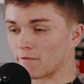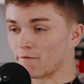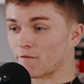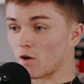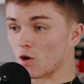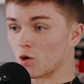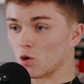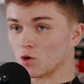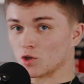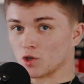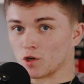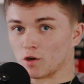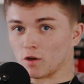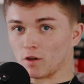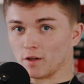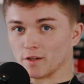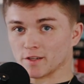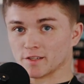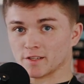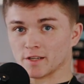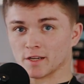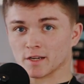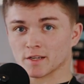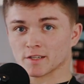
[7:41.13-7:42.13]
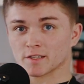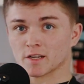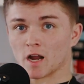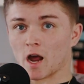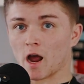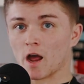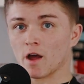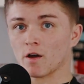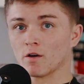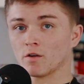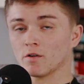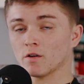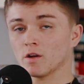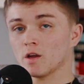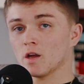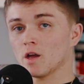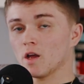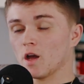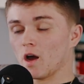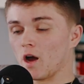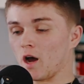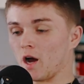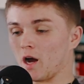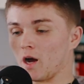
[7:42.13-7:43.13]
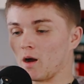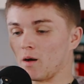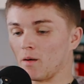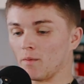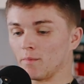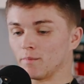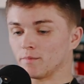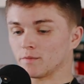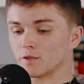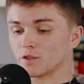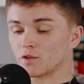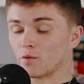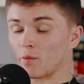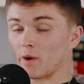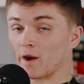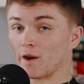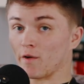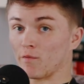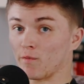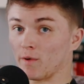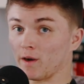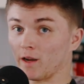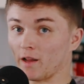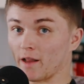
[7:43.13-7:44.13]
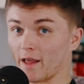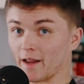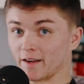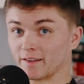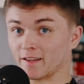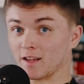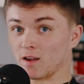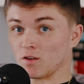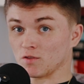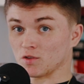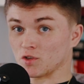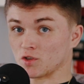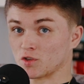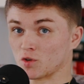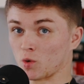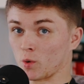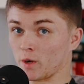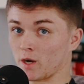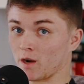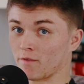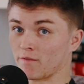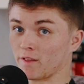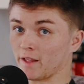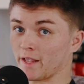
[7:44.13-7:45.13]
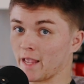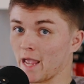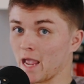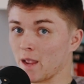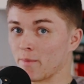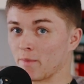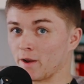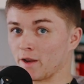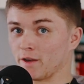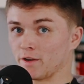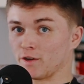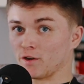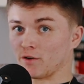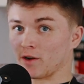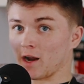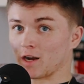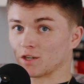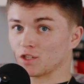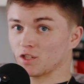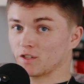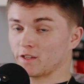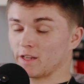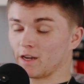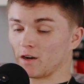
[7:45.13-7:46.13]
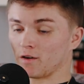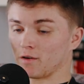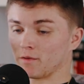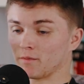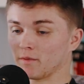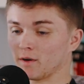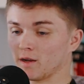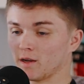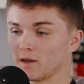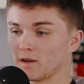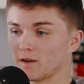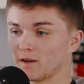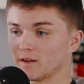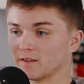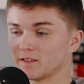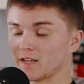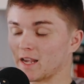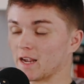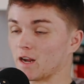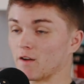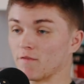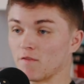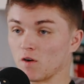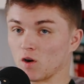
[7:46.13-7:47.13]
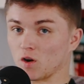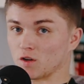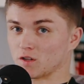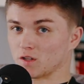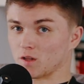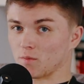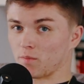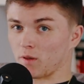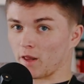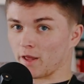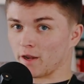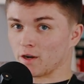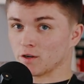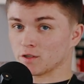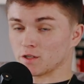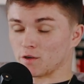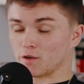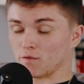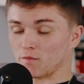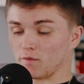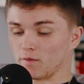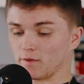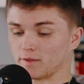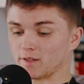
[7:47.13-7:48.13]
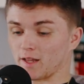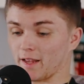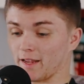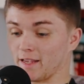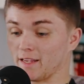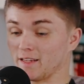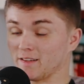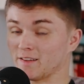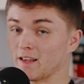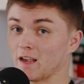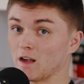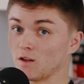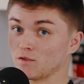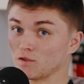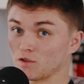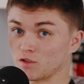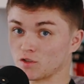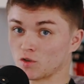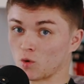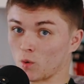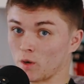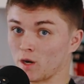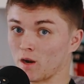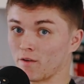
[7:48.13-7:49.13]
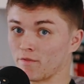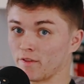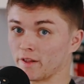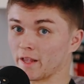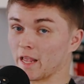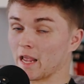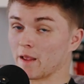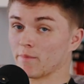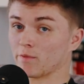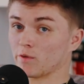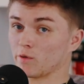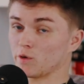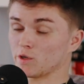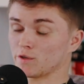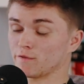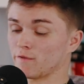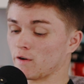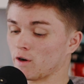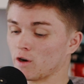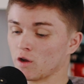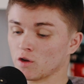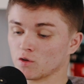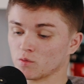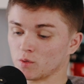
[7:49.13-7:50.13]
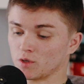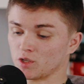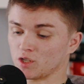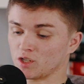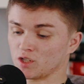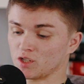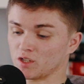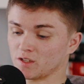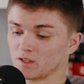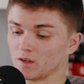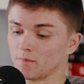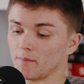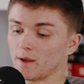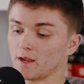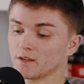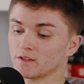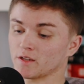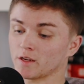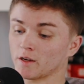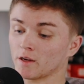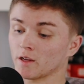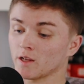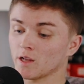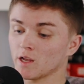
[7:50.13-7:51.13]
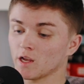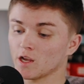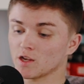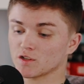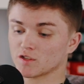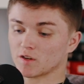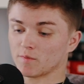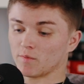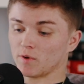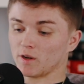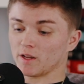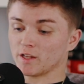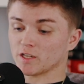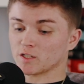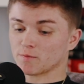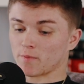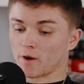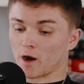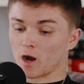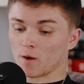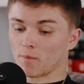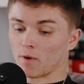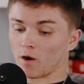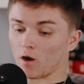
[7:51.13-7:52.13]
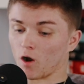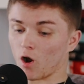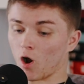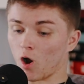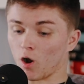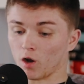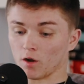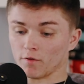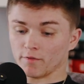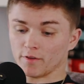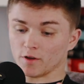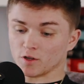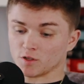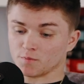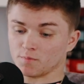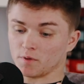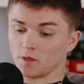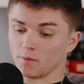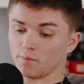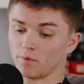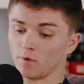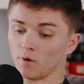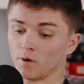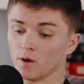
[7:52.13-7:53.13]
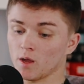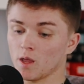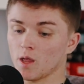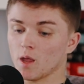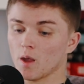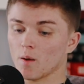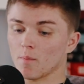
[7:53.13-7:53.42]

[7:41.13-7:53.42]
Photojournalistic style, to where it really like tells a story of the game, and you're not just there taking photos of the players. He tells the story of the game through his photos, which is just amazing. So I'm really inspired by all of those people.